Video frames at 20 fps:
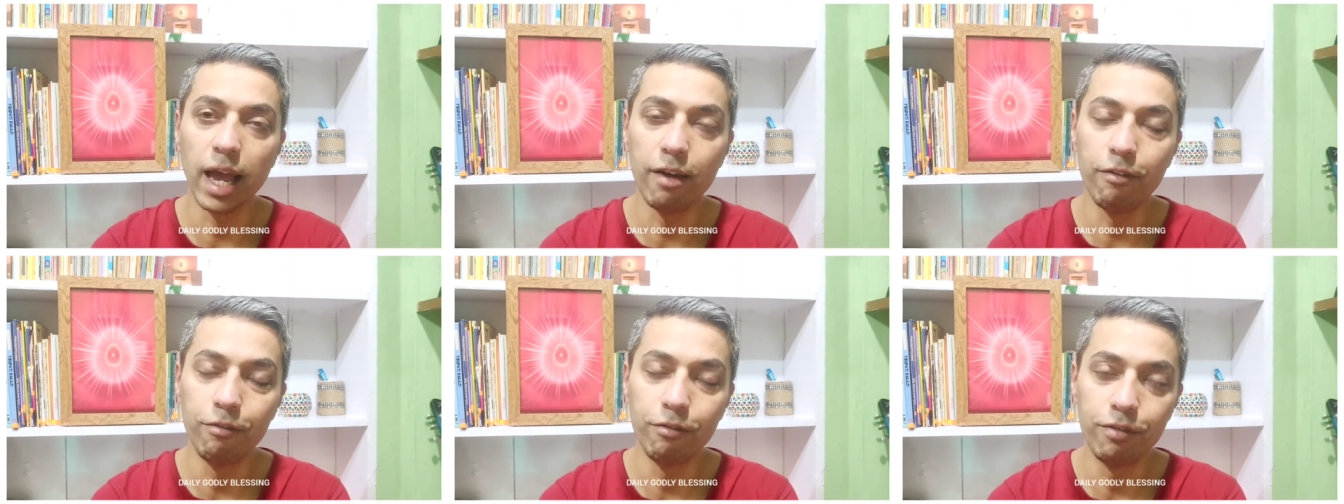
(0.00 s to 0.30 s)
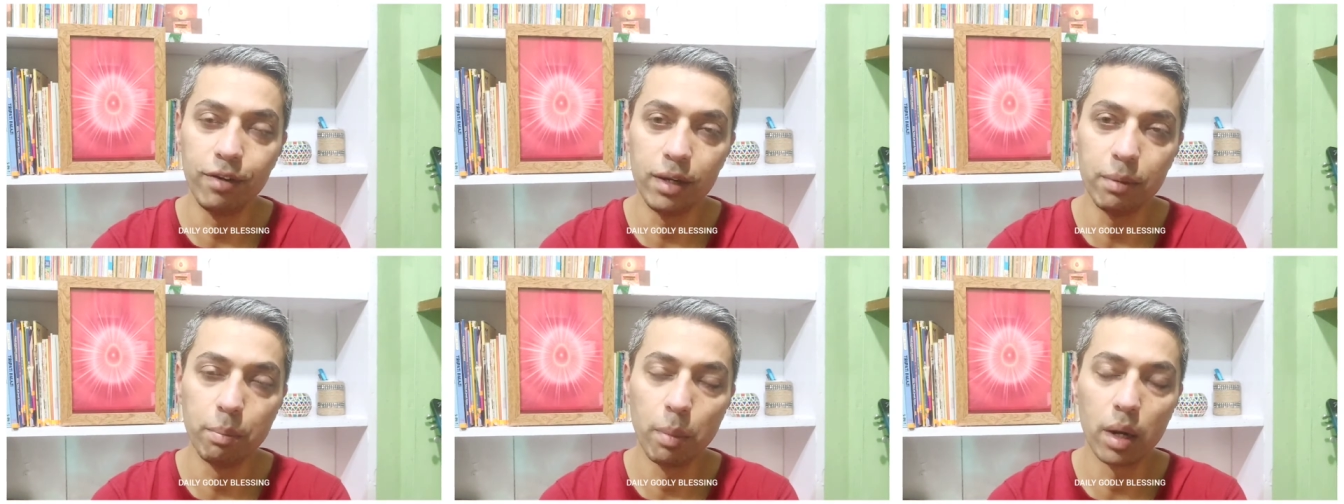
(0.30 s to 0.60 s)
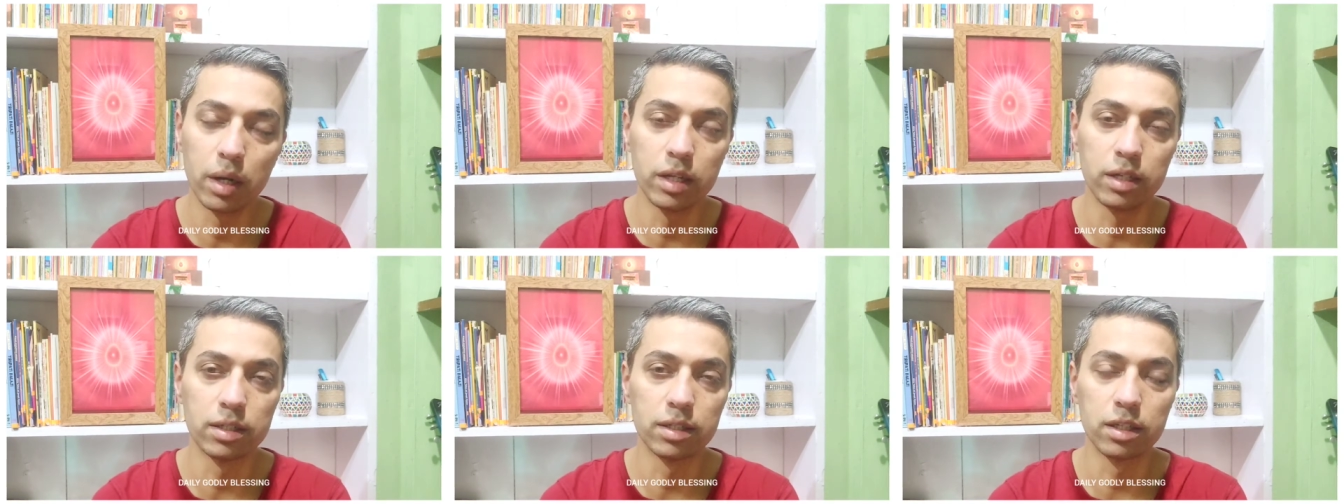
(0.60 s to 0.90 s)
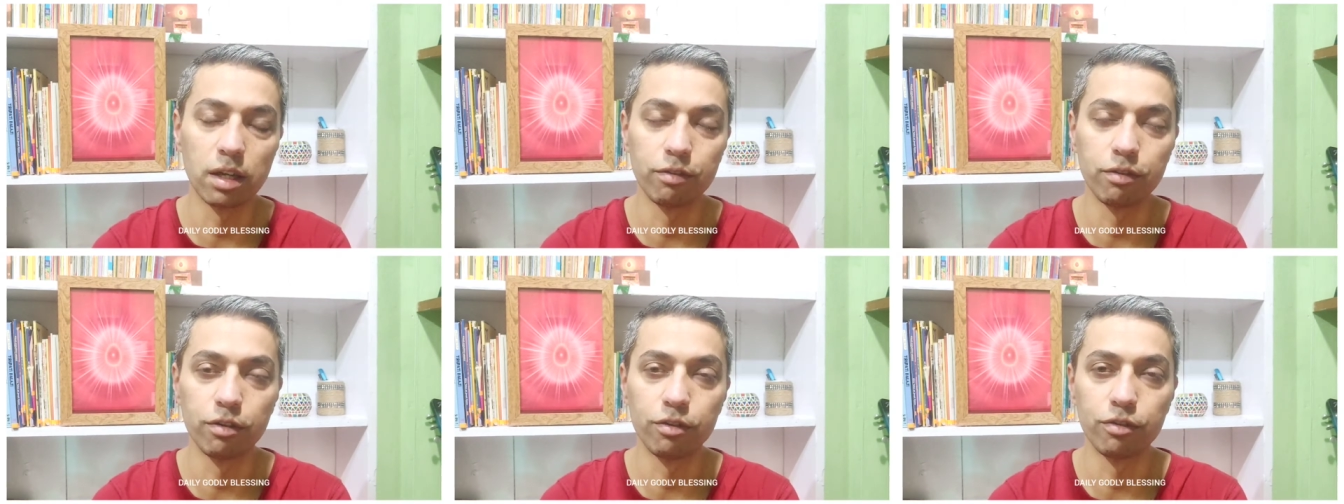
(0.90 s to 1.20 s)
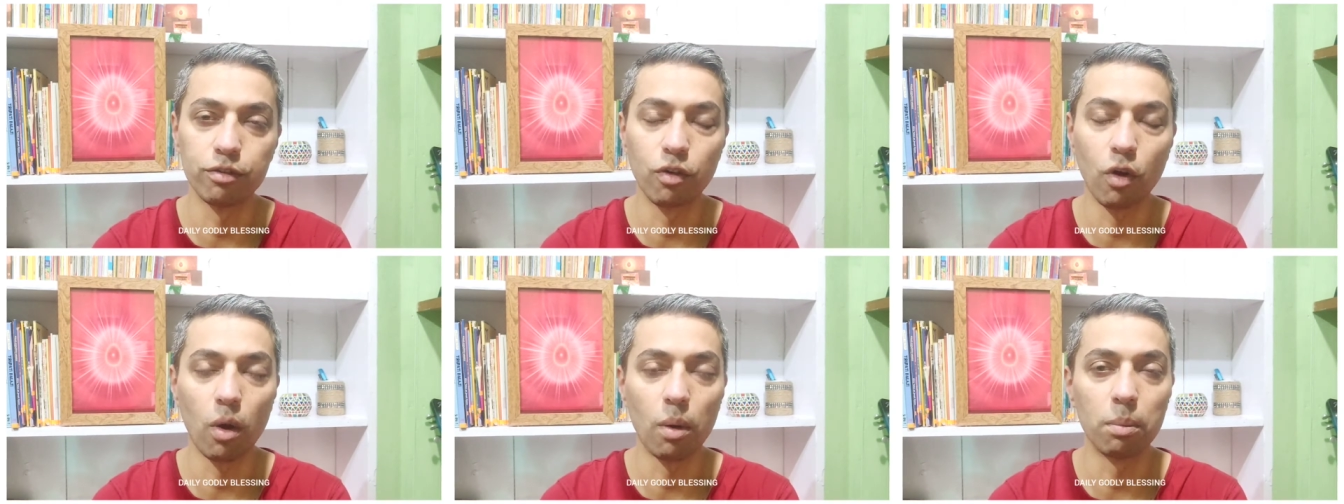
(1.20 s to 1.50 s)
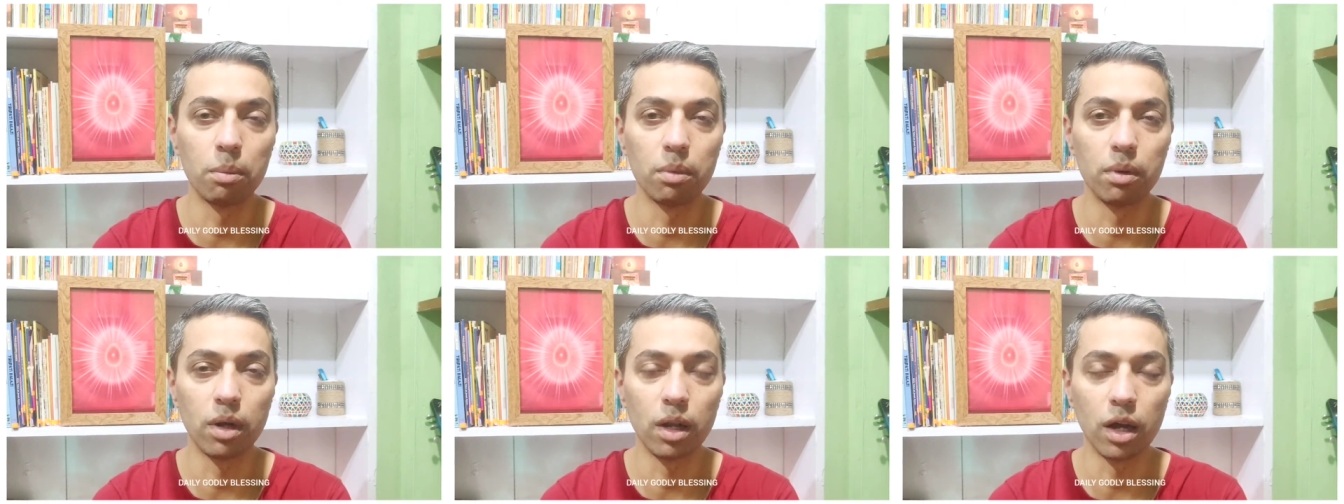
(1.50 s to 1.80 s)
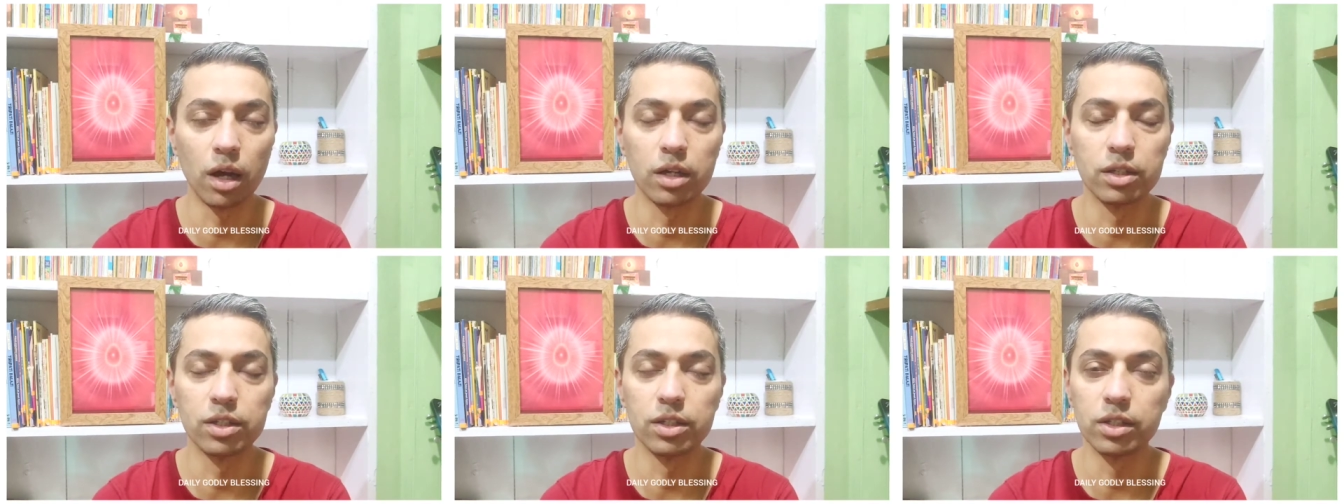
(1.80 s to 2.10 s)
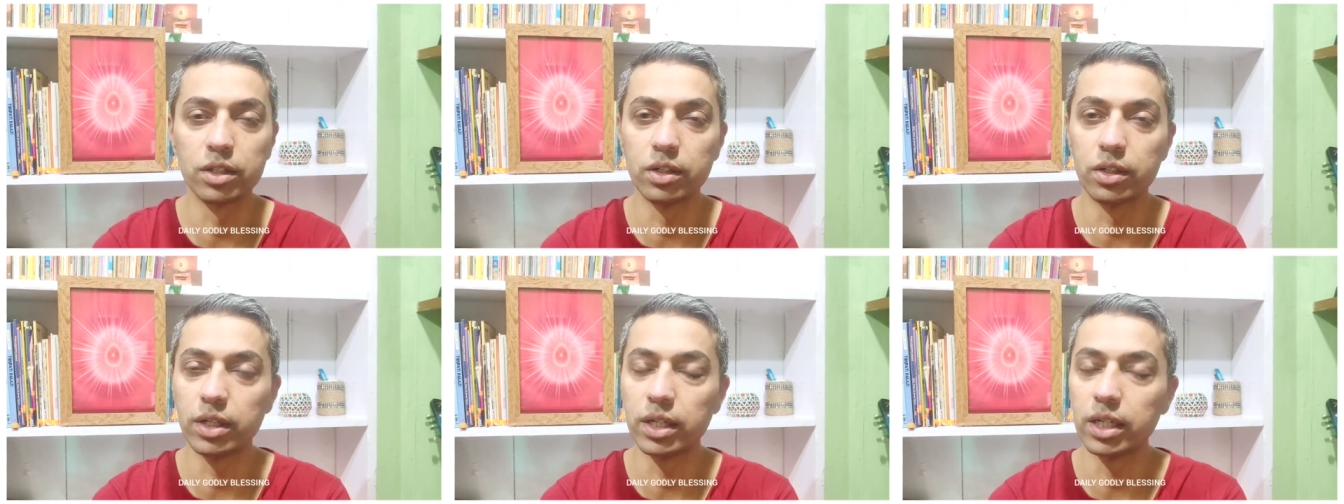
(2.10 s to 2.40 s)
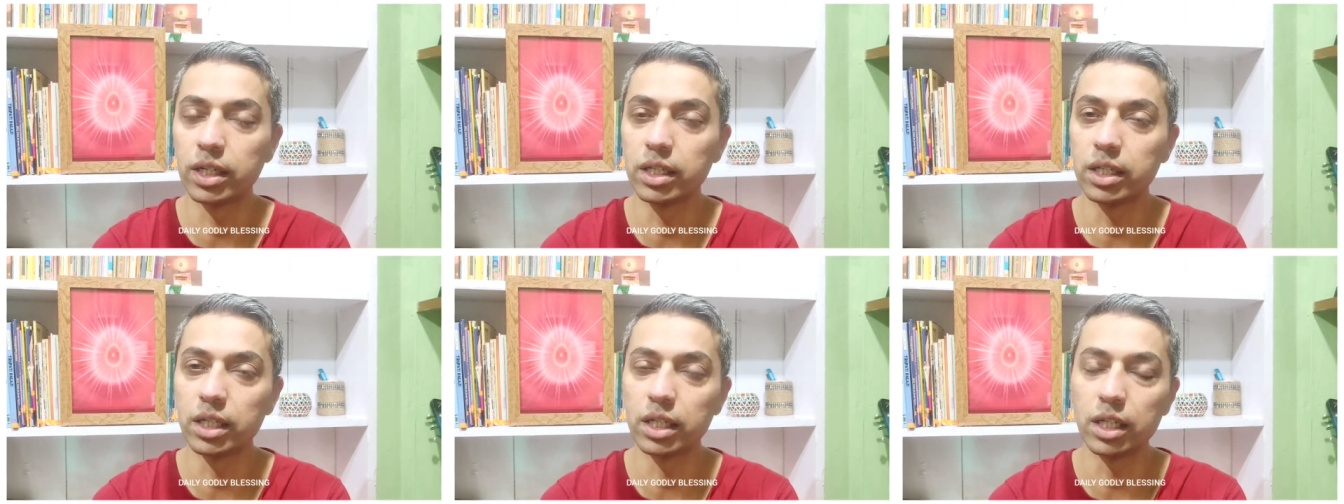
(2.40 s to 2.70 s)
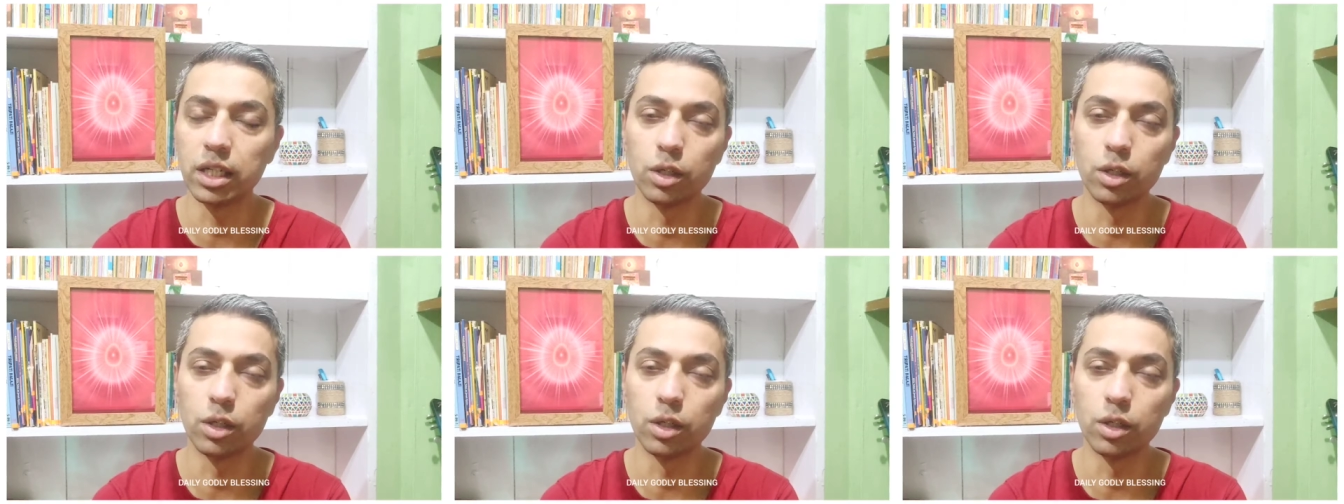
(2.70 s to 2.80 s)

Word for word: everybody suffer from lust, greed,